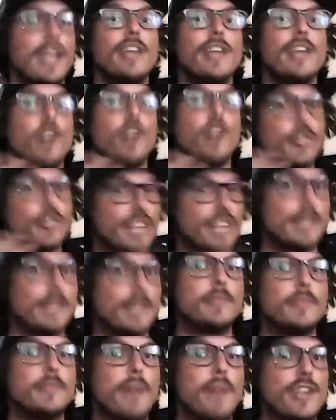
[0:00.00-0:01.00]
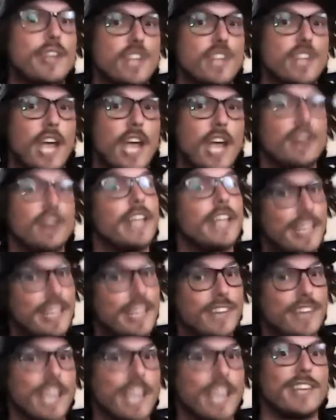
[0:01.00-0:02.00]
You know, send them to my channel and hit
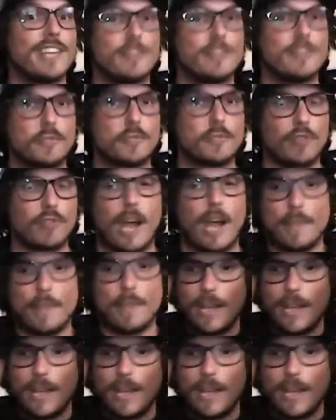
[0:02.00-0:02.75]
like and subscribe.